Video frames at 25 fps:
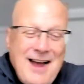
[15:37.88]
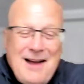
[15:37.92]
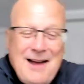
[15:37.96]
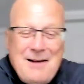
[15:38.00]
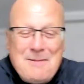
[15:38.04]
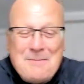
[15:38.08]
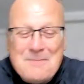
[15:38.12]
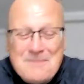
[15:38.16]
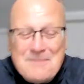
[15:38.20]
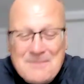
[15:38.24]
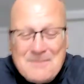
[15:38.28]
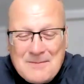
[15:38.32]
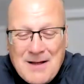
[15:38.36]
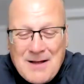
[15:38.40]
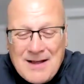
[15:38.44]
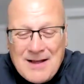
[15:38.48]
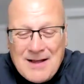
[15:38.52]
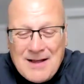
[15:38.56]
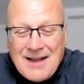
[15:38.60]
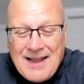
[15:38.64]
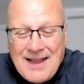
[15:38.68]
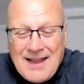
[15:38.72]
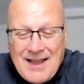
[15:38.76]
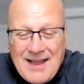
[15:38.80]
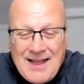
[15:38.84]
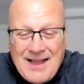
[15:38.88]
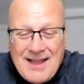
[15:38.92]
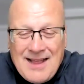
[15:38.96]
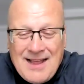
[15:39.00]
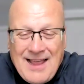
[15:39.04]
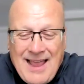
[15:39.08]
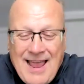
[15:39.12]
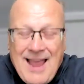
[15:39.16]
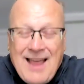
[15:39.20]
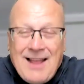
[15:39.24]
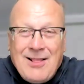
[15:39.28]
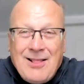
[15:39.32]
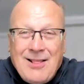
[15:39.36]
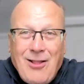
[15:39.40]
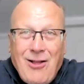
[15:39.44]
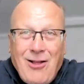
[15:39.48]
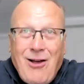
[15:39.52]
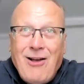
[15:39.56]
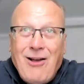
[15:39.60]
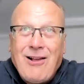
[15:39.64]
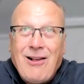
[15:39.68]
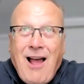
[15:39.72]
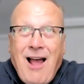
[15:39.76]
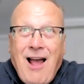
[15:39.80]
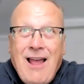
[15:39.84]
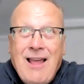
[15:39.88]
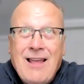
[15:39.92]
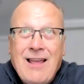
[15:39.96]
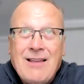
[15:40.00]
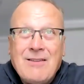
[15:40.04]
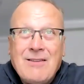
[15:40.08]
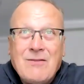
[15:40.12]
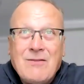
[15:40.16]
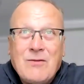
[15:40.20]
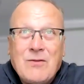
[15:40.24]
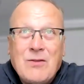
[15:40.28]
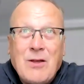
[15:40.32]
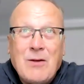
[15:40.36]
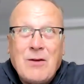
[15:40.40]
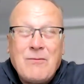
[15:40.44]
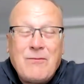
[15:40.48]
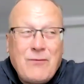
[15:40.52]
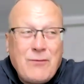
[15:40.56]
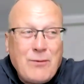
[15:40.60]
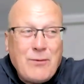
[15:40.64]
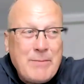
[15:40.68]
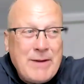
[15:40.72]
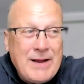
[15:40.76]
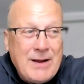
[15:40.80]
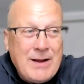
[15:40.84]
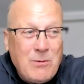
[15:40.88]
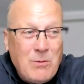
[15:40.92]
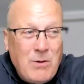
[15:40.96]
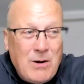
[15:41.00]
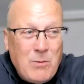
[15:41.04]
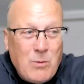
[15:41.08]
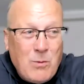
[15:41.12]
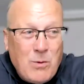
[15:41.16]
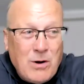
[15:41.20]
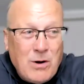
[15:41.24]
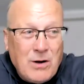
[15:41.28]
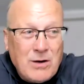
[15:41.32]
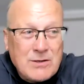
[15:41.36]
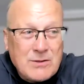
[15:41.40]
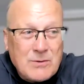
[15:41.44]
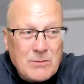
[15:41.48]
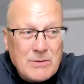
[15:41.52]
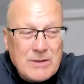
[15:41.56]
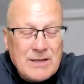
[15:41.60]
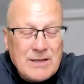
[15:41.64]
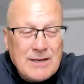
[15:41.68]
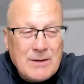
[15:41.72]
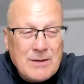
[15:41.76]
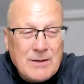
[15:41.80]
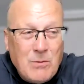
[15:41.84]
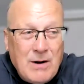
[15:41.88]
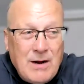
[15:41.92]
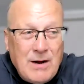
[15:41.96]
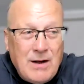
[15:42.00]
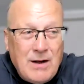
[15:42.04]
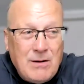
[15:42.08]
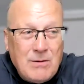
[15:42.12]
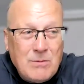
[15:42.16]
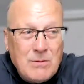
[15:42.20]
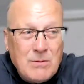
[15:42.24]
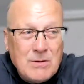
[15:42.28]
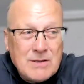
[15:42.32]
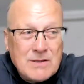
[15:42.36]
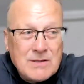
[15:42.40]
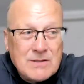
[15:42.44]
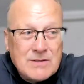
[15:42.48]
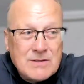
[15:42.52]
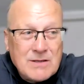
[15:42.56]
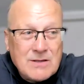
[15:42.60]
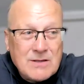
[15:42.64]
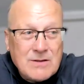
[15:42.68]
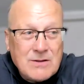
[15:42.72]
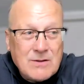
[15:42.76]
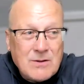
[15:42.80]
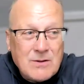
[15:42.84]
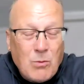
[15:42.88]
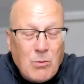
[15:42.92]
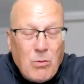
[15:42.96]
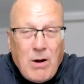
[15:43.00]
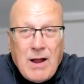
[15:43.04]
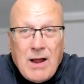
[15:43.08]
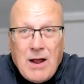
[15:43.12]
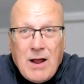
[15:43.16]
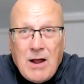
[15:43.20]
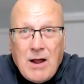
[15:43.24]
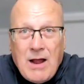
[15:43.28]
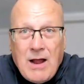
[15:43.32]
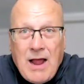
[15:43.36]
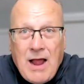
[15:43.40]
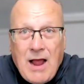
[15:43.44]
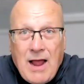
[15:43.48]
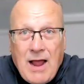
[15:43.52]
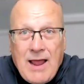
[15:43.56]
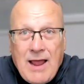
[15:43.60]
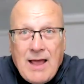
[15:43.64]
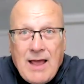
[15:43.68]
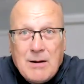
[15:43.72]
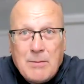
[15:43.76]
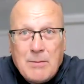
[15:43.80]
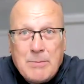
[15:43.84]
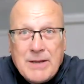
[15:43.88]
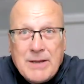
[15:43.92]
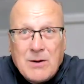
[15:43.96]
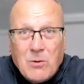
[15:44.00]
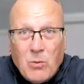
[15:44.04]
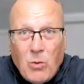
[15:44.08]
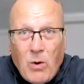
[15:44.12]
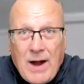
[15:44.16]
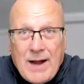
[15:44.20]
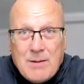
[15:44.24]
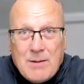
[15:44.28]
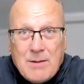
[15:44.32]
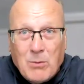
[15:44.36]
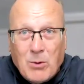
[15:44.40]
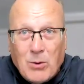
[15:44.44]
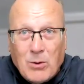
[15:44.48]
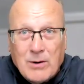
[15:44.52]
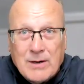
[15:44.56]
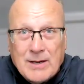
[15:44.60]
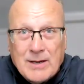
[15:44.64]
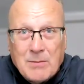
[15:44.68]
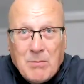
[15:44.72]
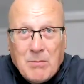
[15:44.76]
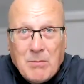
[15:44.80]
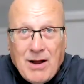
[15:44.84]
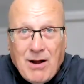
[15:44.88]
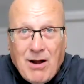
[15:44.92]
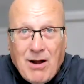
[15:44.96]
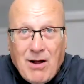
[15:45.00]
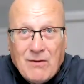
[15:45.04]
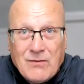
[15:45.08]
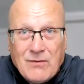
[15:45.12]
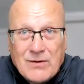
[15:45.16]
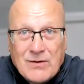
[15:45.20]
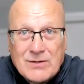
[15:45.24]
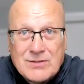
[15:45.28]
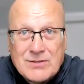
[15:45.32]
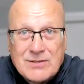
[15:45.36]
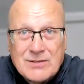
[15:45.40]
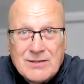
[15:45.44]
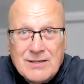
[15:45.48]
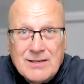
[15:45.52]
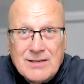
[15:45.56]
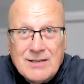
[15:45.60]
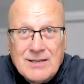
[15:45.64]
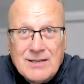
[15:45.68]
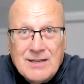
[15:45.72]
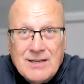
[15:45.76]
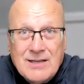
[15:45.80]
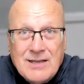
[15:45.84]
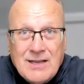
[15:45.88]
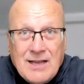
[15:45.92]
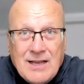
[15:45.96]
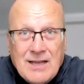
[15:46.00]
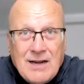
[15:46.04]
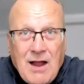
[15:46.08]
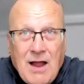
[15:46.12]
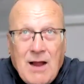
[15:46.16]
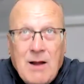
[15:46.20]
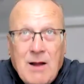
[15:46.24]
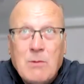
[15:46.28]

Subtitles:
um, analog. For me, what worked really well was the white. I had a big whiteboard in my office, and